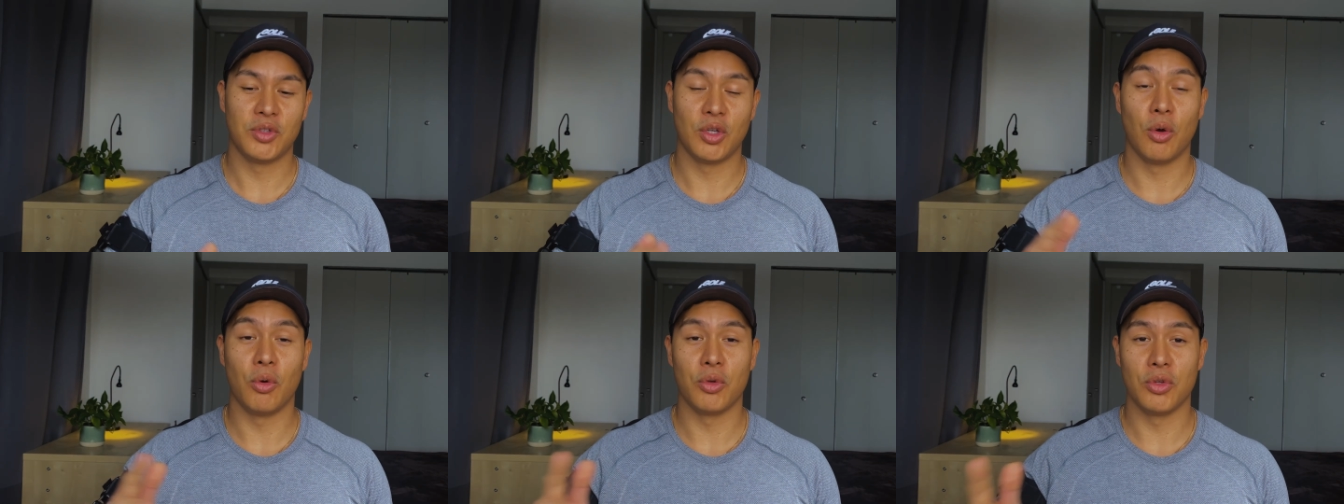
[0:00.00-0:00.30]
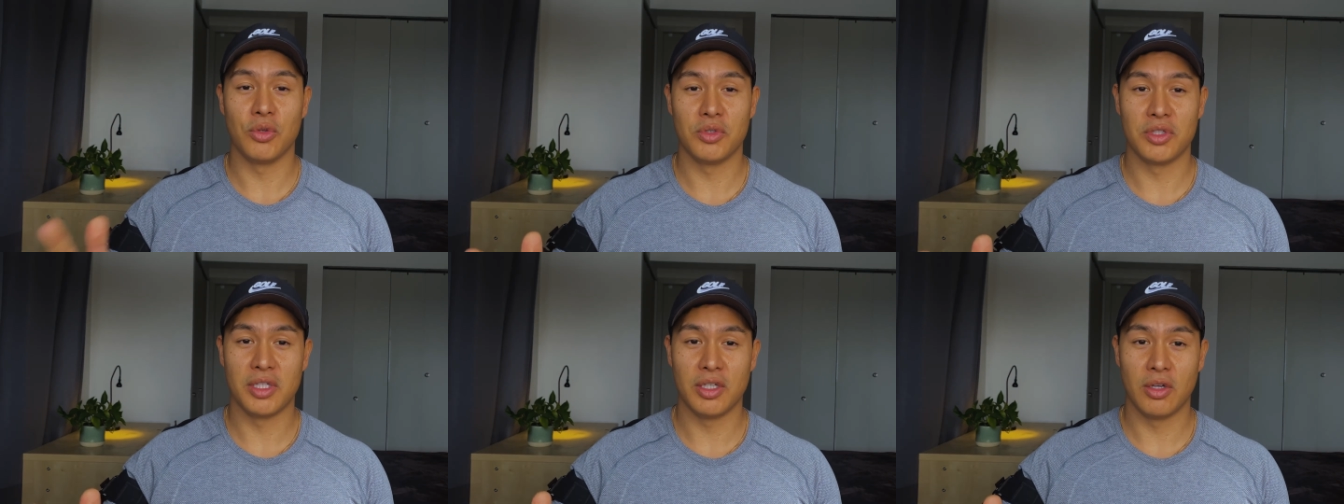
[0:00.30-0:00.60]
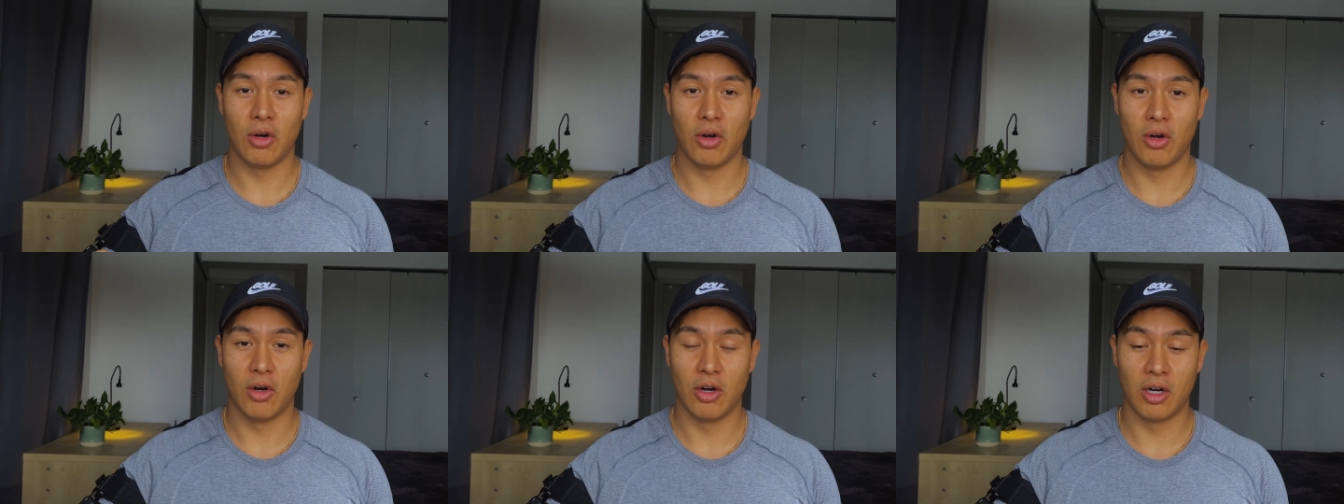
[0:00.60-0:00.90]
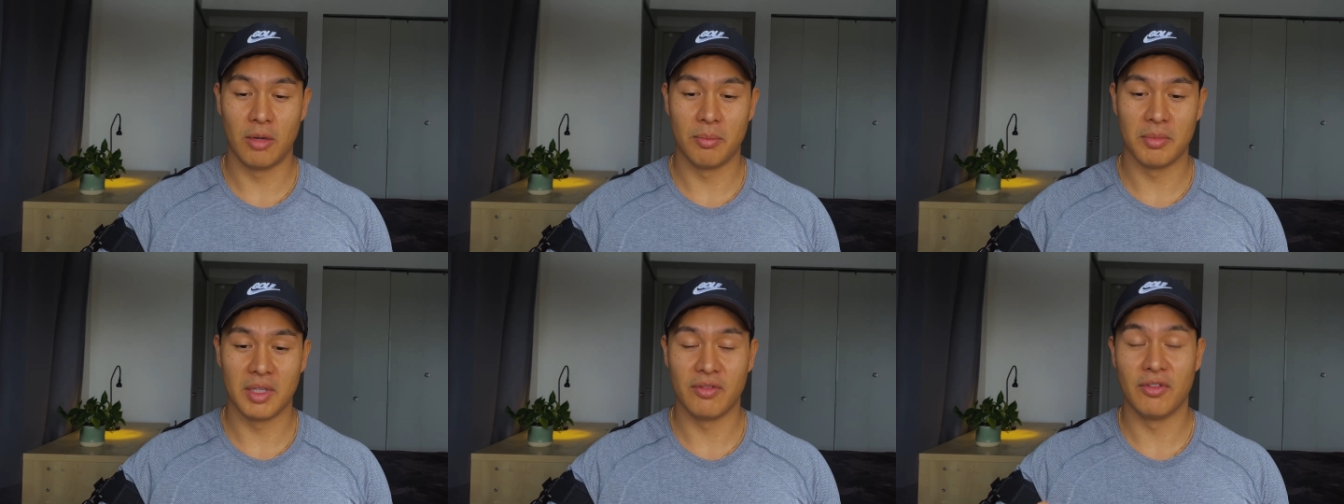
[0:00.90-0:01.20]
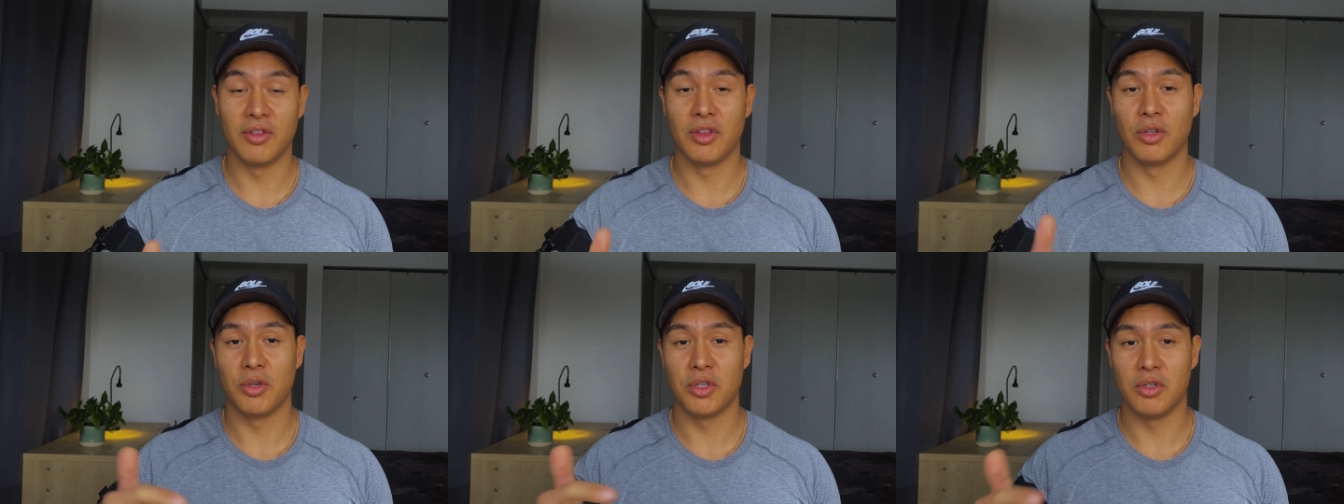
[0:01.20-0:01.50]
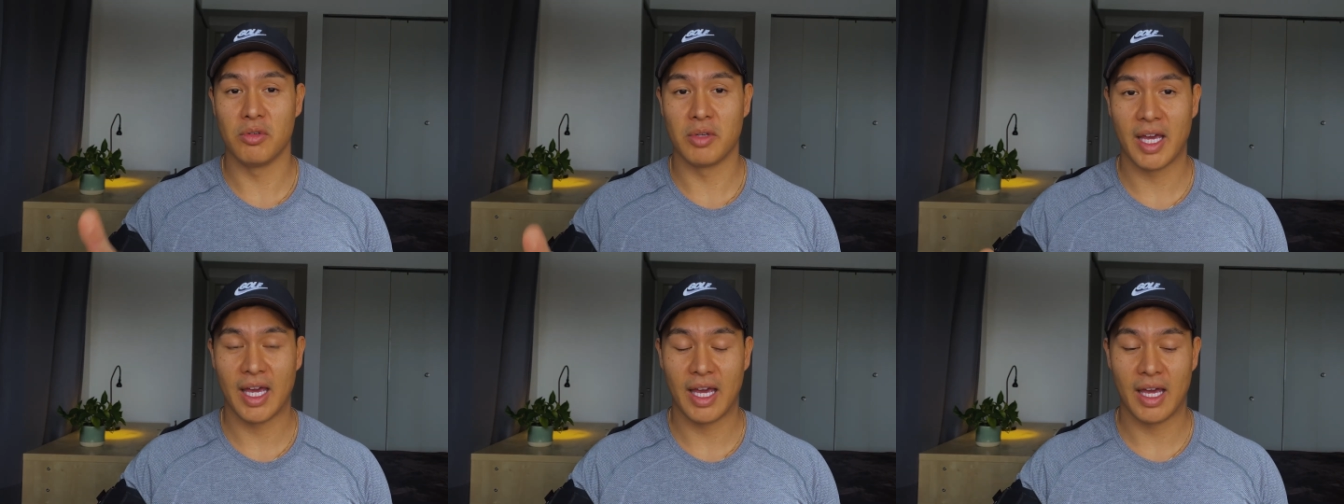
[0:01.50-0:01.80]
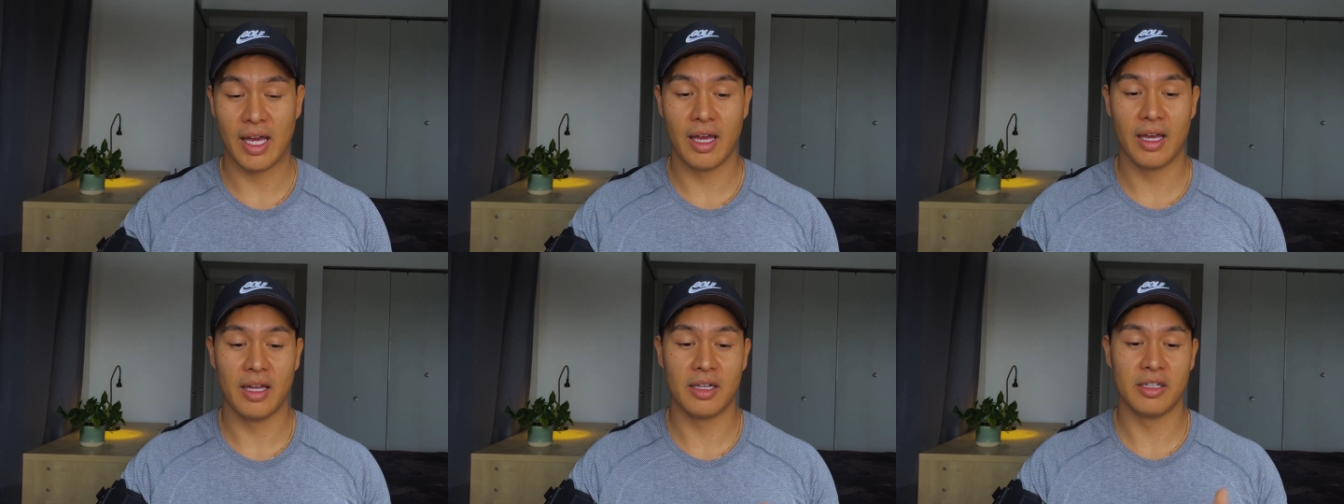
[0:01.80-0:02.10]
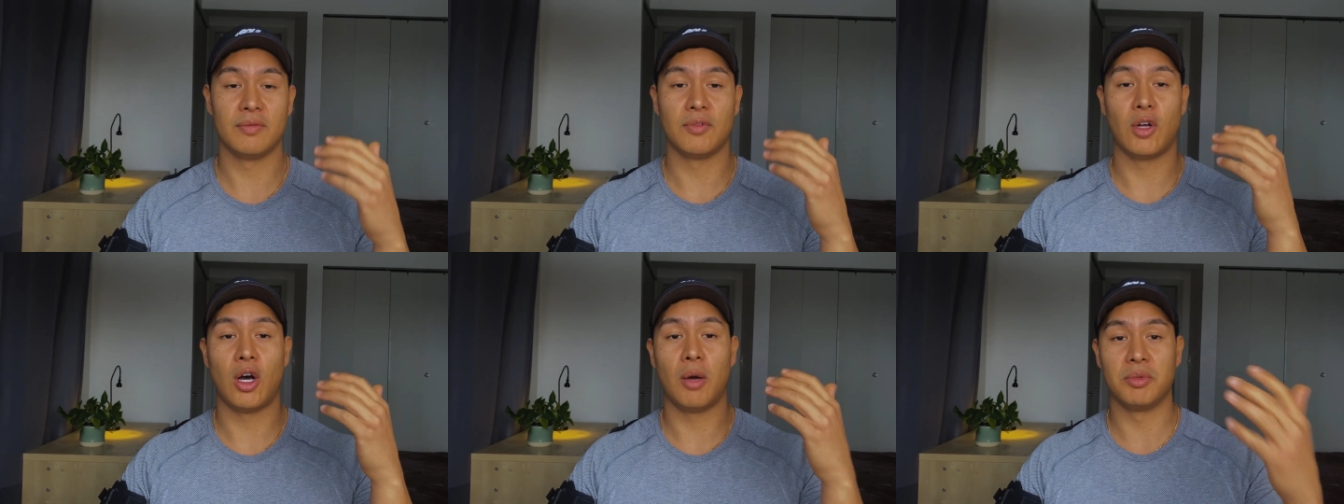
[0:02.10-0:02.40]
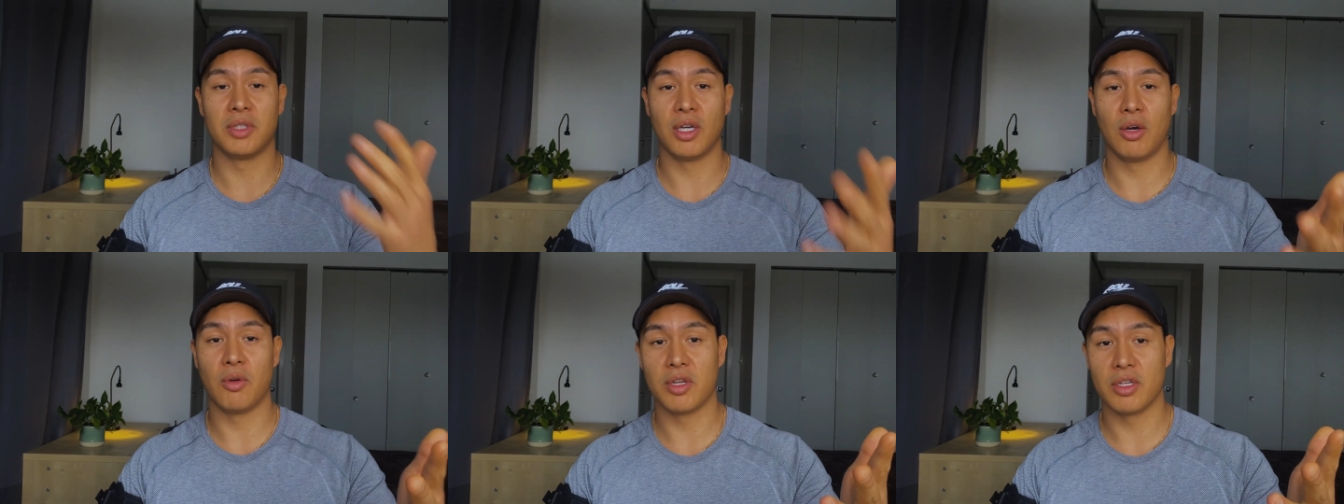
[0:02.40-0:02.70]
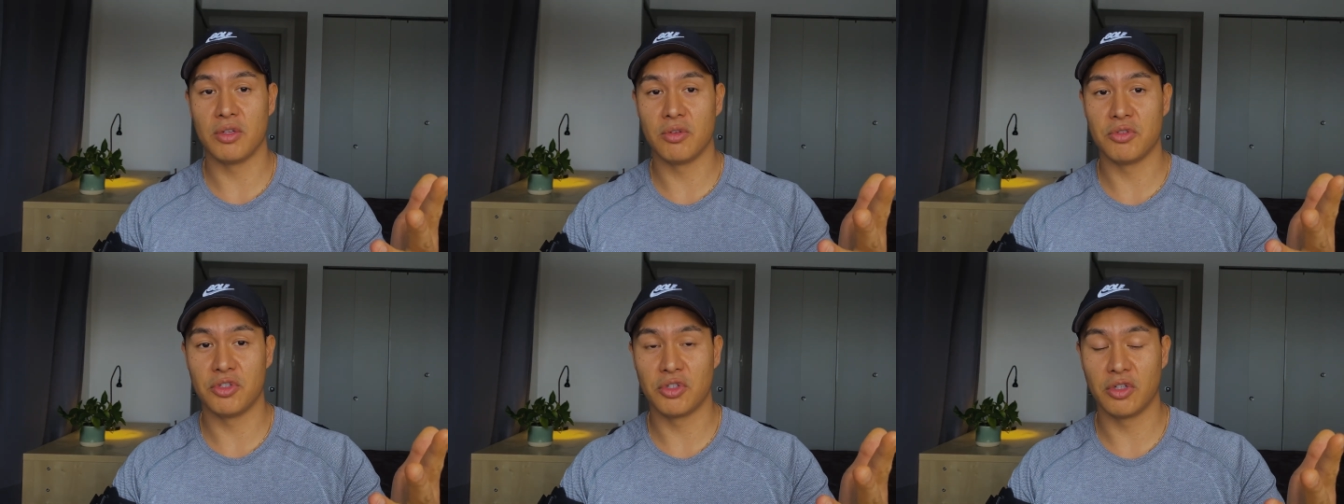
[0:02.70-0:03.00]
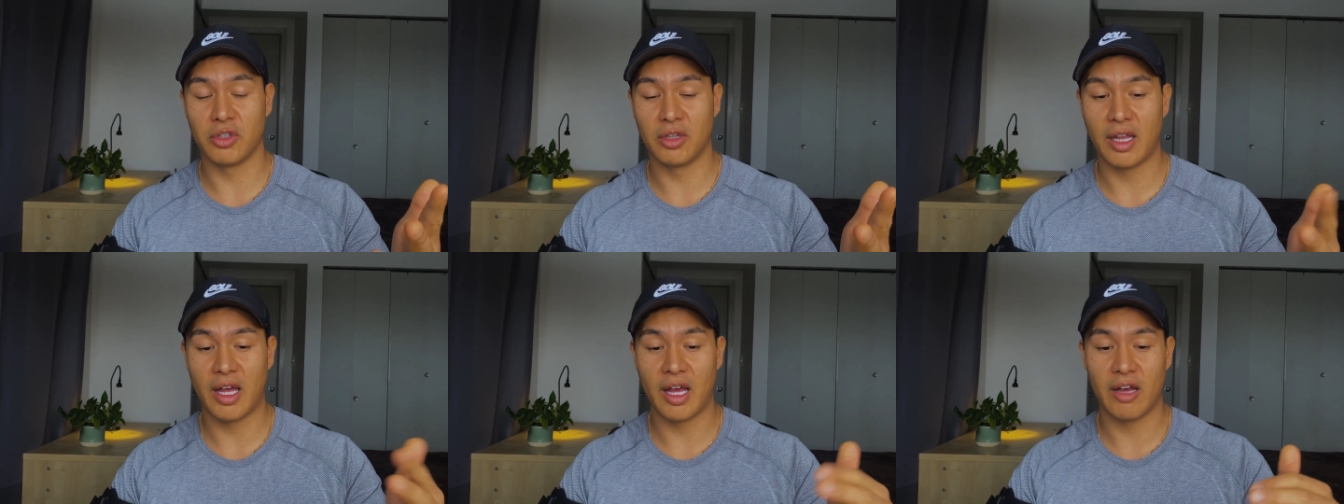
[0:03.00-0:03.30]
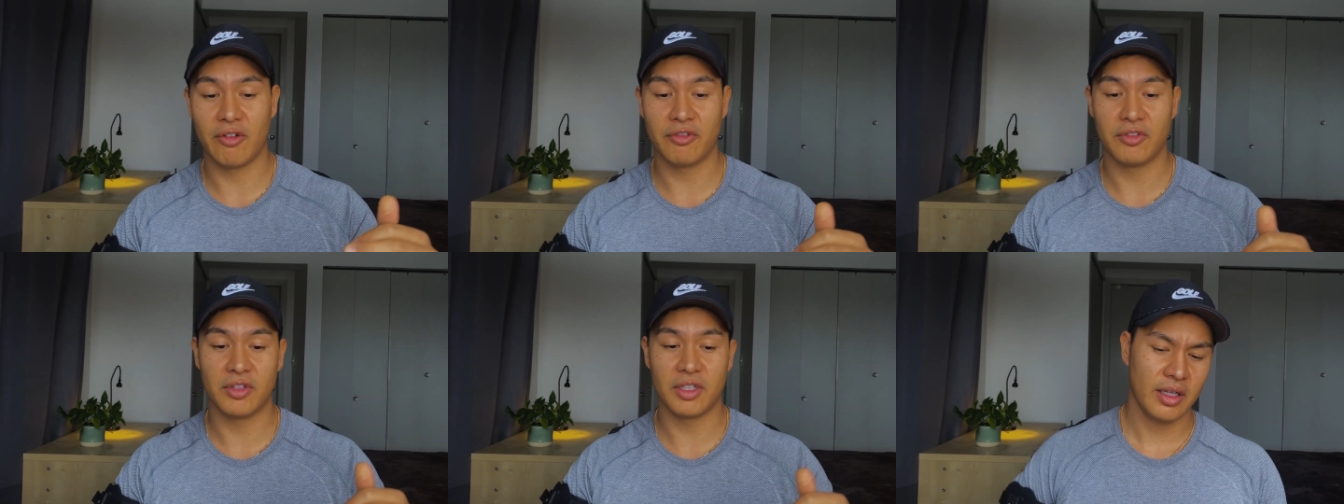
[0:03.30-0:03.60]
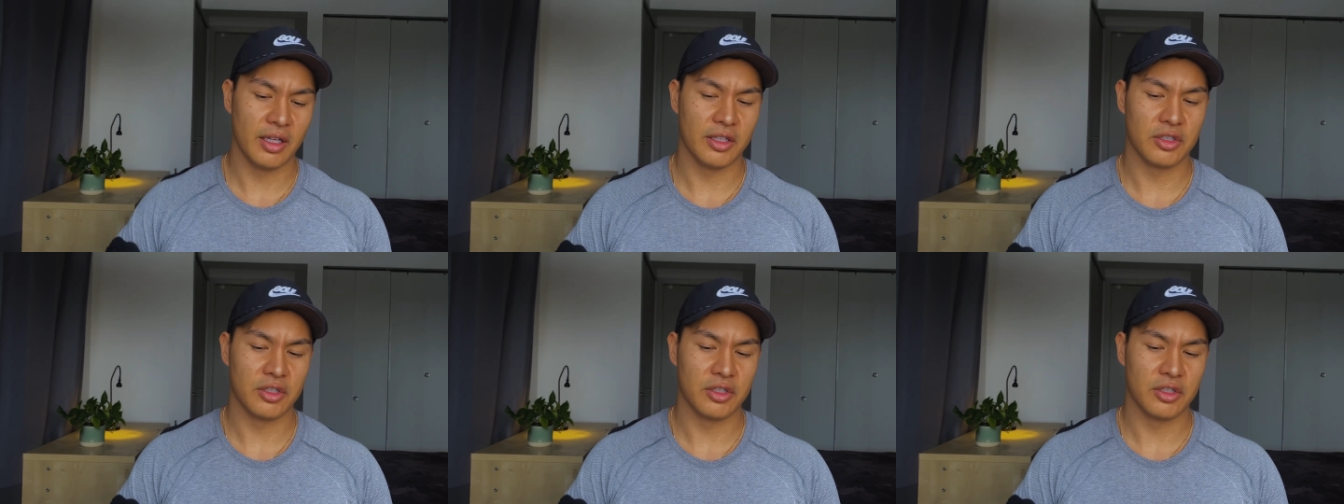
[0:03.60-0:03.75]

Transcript: Don't use the arm, even though you can opt out and use your left.